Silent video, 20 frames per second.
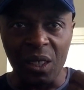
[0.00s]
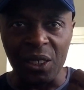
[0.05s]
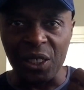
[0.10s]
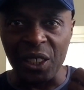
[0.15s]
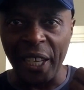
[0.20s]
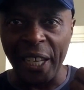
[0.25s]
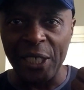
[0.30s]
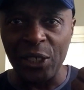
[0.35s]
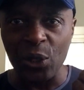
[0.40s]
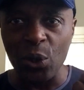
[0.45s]

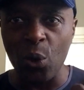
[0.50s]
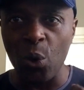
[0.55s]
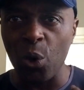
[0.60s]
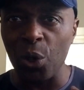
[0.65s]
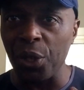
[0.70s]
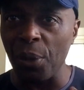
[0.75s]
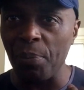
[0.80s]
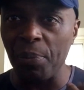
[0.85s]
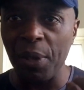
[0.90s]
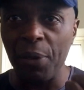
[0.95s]
Taste
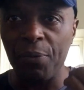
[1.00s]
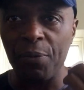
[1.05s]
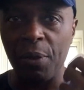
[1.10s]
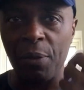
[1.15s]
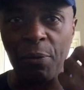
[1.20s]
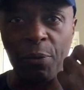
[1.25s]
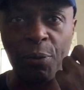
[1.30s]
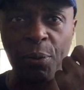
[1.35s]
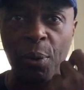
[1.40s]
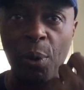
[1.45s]
all the
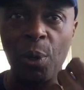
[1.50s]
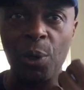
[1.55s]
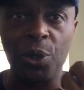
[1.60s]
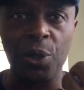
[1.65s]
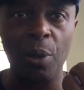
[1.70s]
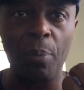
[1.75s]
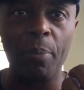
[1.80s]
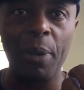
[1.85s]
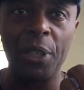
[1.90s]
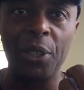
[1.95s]
different
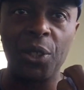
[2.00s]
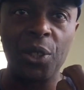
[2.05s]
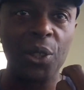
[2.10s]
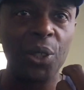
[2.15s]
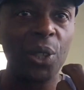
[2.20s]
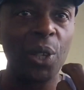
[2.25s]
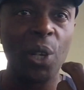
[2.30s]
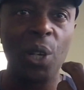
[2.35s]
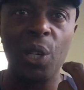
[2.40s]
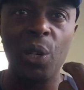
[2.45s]
fruits I
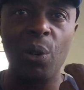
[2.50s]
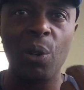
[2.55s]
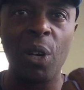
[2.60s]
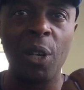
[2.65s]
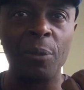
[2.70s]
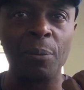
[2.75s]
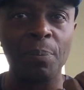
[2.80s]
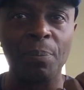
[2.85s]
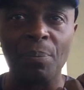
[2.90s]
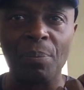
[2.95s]
mentioned earlier
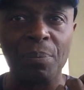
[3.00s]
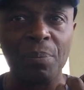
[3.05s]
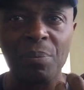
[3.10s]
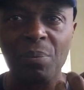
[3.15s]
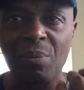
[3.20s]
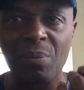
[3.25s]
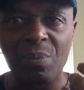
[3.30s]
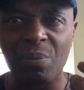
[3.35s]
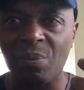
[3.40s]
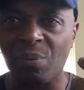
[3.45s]
on.
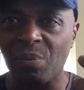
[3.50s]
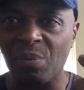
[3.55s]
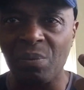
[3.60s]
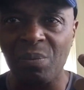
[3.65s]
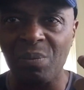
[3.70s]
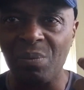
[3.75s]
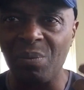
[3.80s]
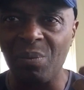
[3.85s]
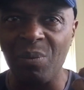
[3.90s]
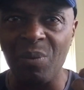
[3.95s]

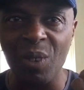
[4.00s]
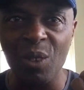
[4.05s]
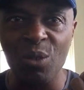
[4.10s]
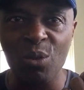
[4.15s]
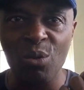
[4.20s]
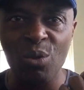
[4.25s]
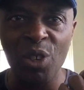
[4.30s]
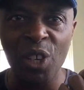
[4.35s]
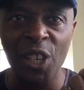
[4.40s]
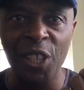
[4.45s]

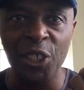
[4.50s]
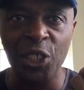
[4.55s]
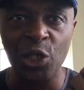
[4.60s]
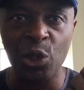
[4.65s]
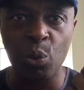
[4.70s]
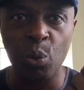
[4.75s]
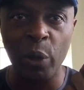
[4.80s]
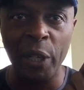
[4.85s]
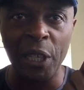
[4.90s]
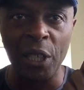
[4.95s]
Really
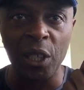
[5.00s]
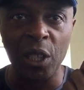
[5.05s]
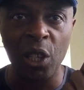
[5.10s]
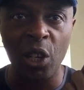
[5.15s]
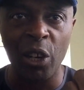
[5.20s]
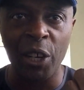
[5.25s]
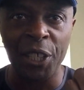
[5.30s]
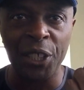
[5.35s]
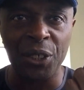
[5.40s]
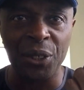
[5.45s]
sweet,
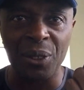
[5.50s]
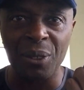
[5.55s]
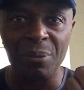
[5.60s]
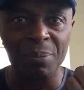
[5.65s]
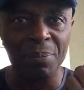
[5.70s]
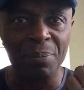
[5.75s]
light,